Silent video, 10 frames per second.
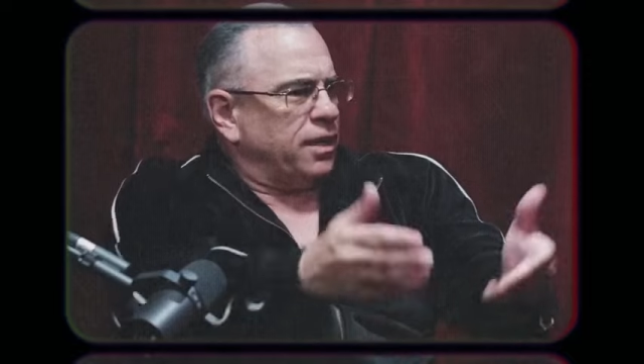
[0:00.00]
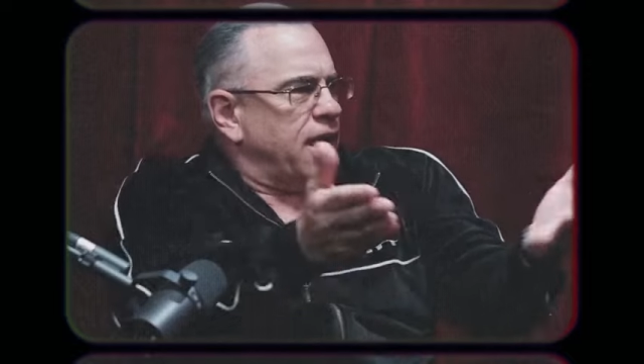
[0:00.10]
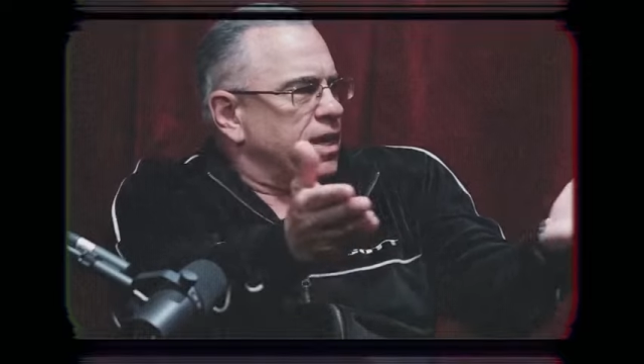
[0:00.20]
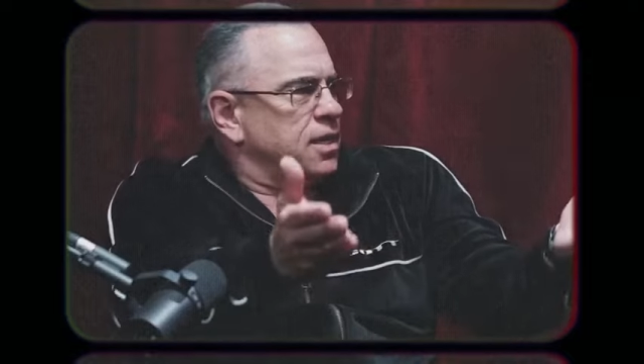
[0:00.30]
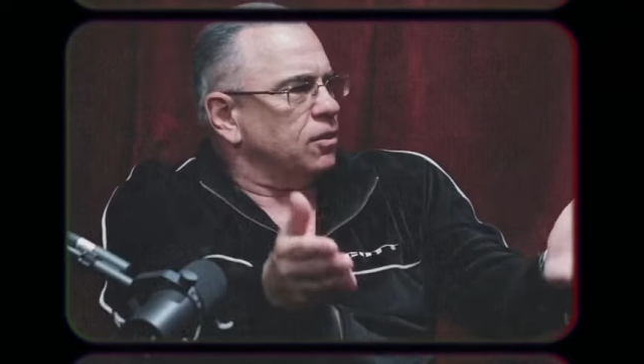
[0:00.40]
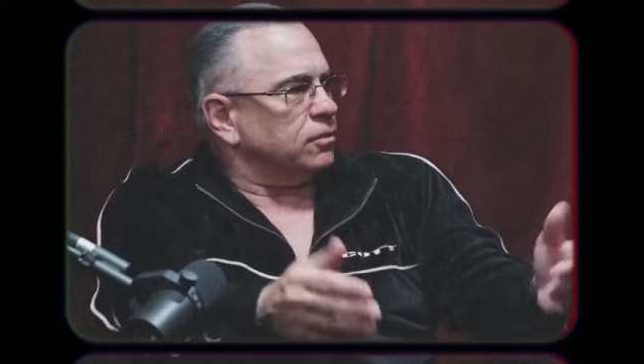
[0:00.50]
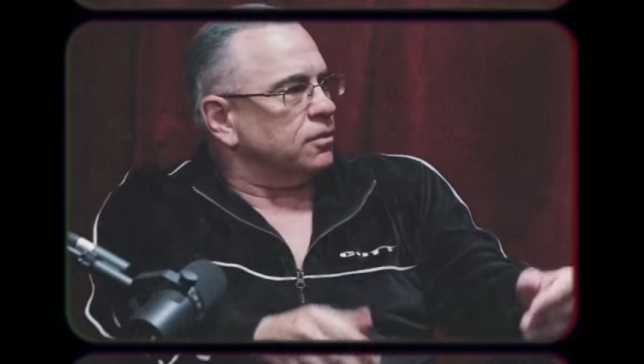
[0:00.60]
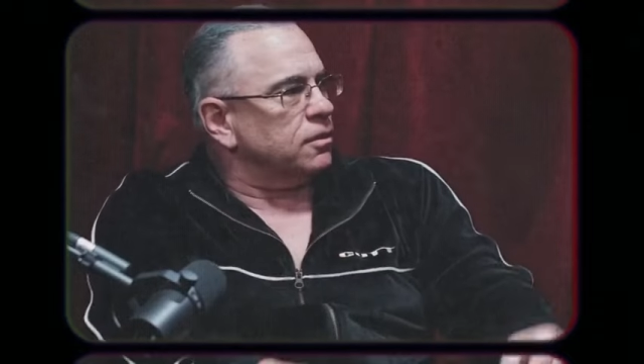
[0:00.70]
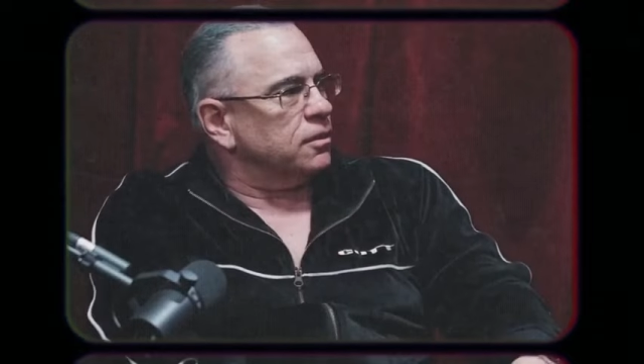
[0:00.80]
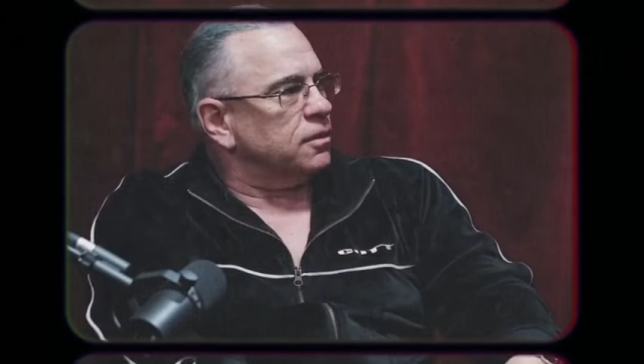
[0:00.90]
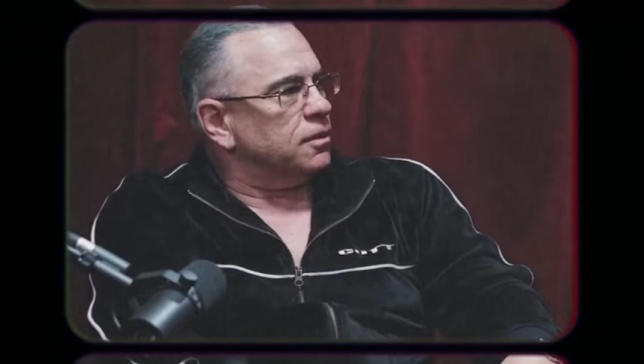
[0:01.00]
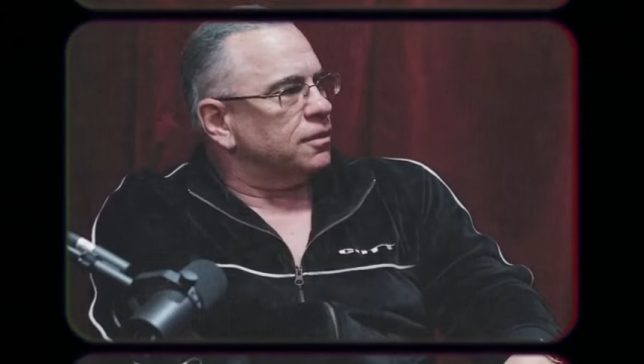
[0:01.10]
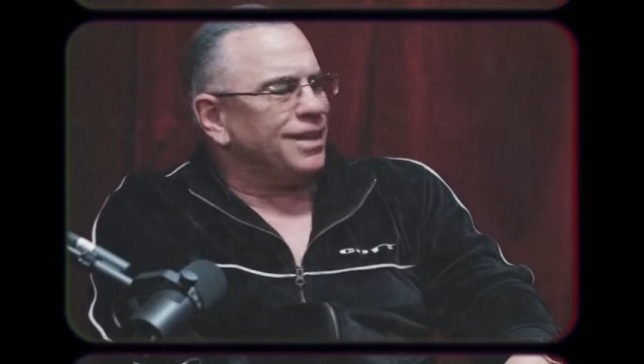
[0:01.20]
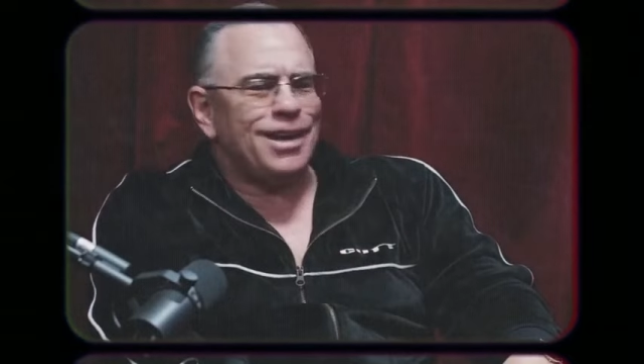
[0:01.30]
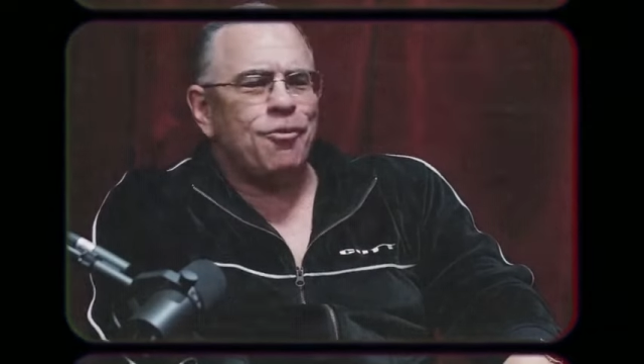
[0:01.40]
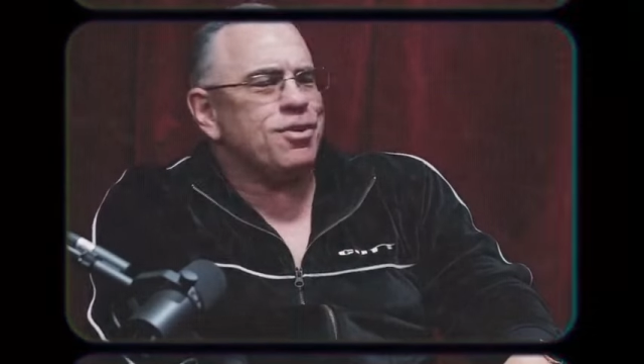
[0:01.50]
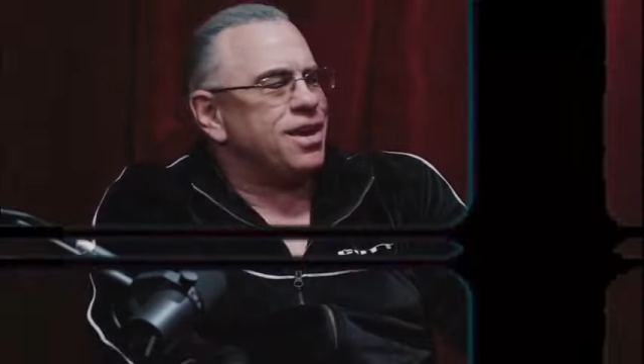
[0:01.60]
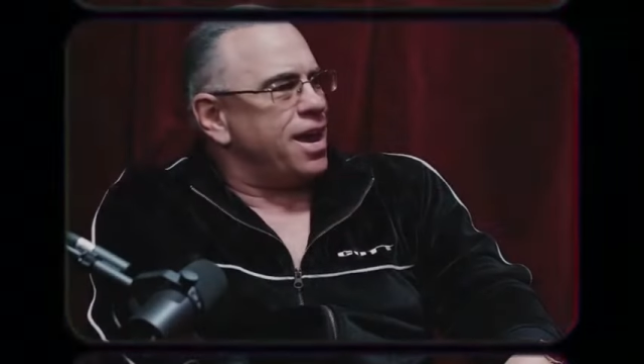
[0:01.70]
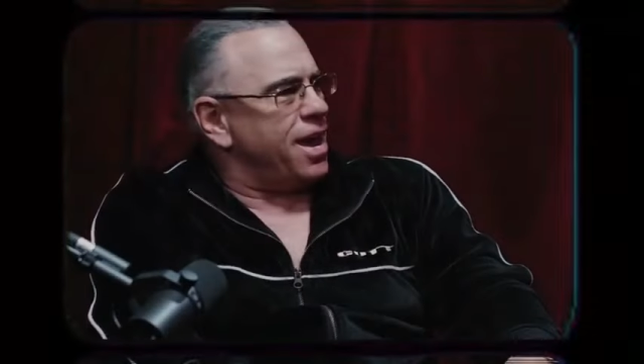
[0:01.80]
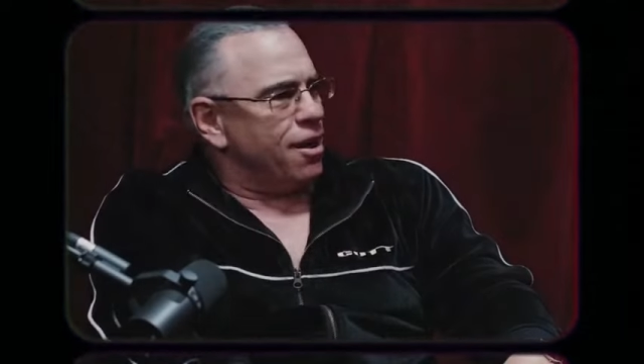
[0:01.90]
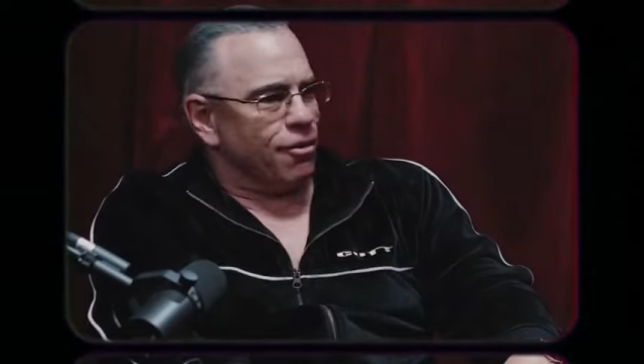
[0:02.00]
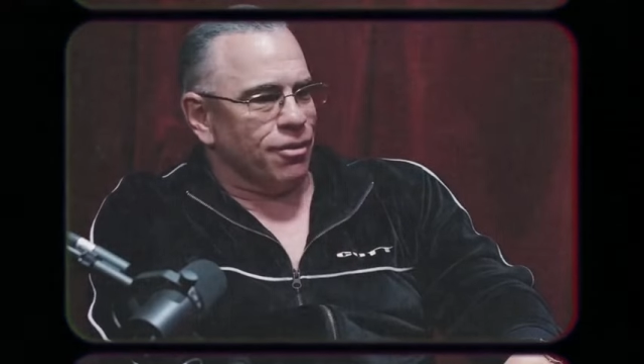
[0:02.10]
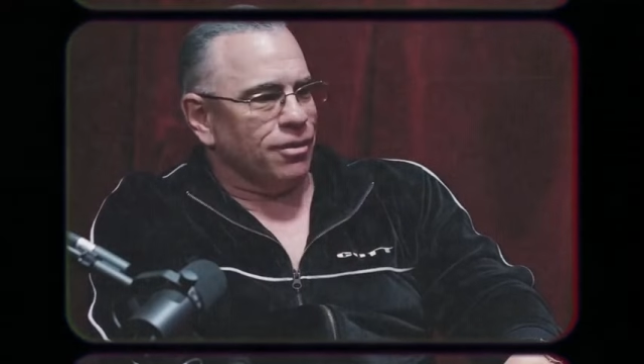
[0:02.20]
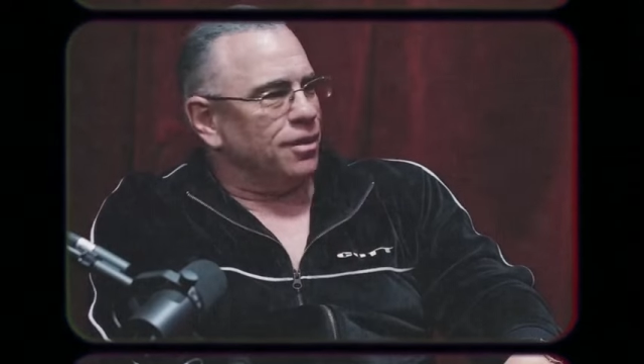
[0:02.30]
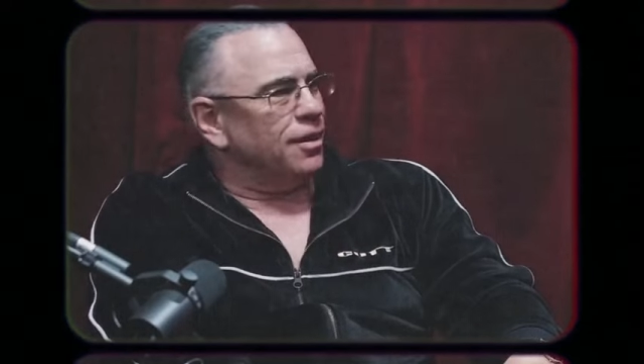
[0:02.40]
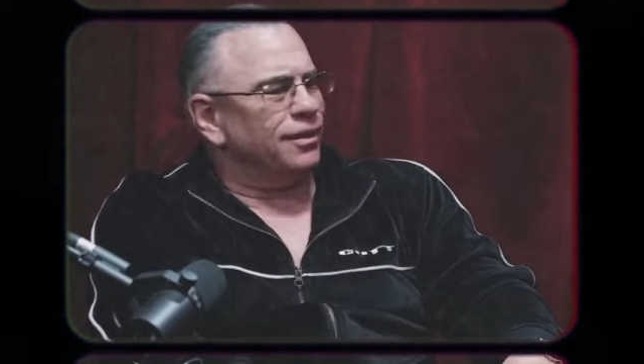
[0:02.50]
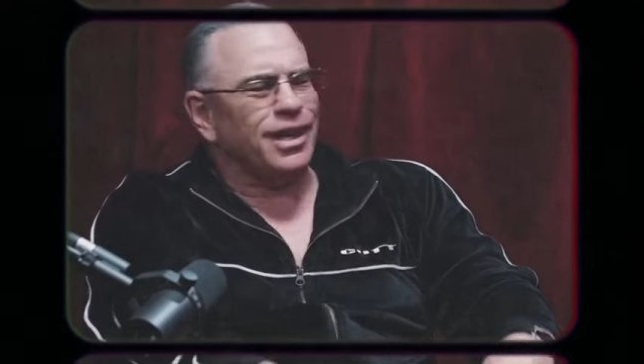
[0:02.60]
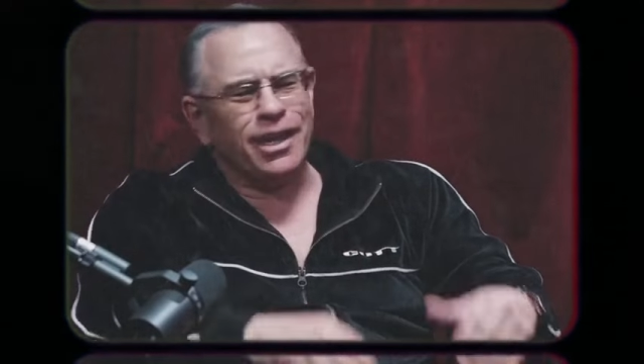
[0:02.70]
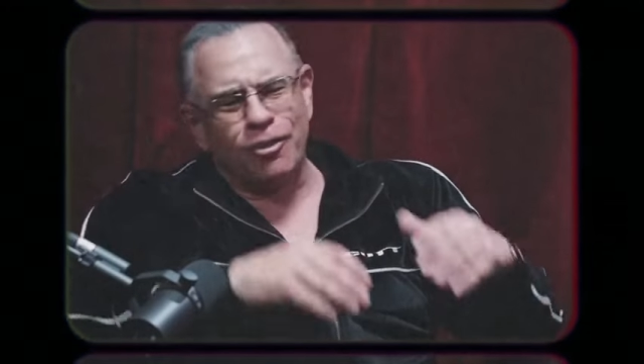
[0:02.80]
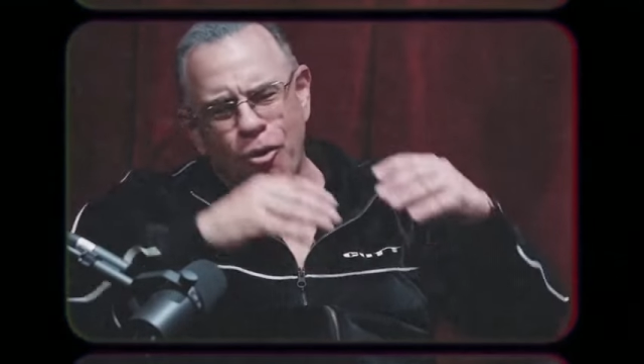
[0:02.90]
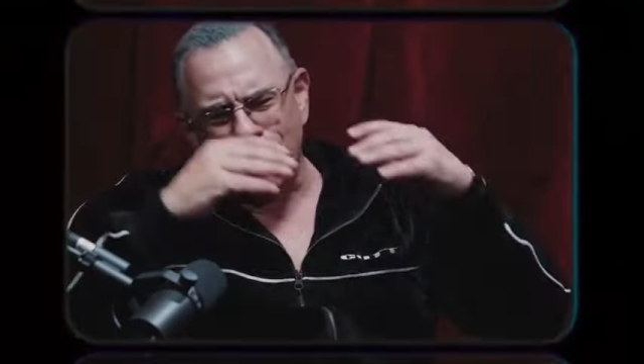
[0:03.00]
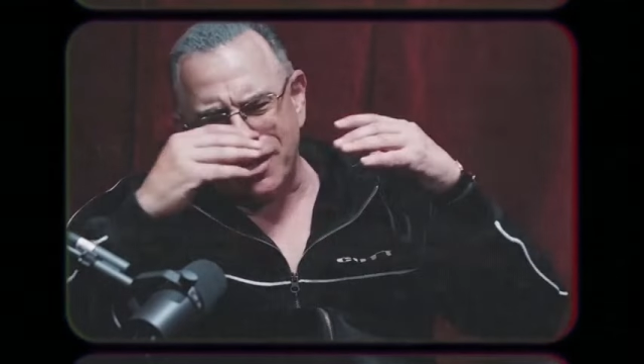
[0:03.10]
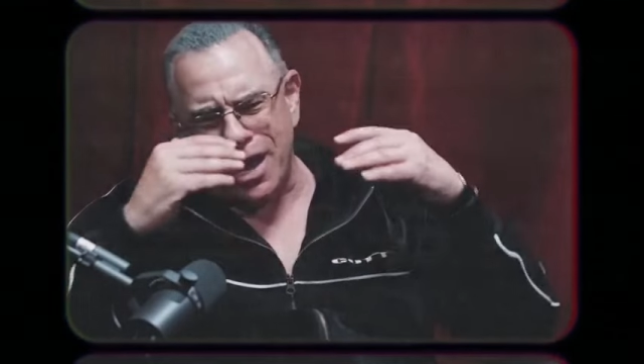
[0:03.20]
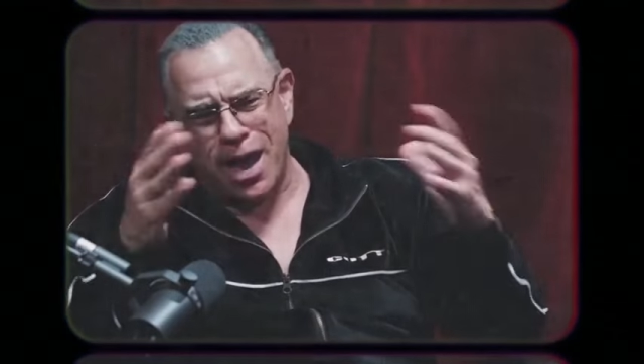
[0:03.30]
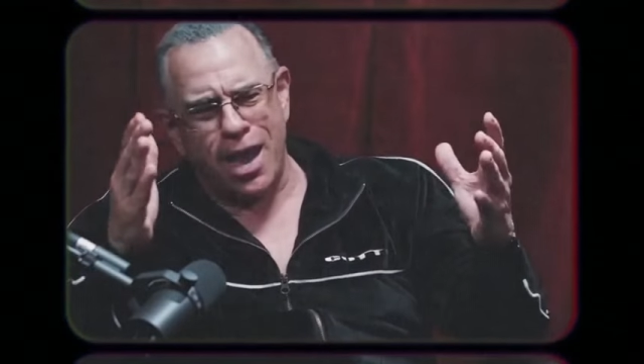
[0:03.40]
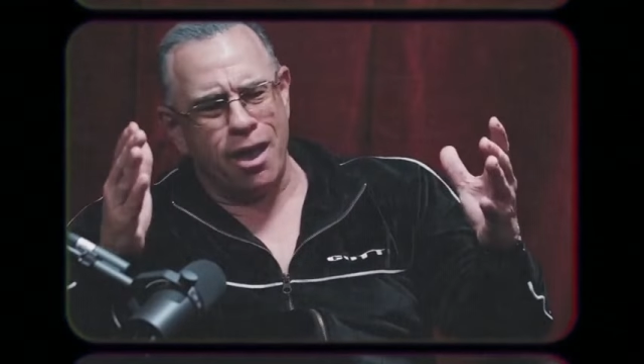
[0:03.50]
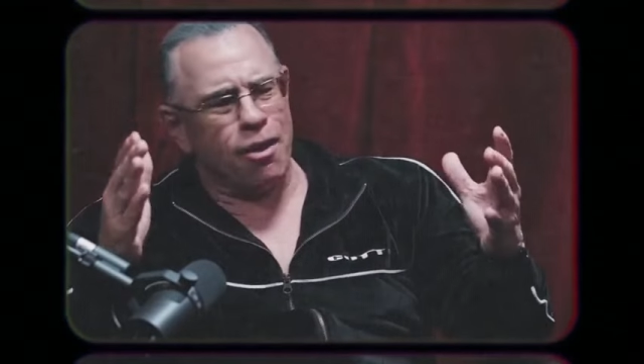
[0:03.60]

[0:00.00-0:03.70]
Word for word: guy killed. They don't care. They don't give a shit. They don't care.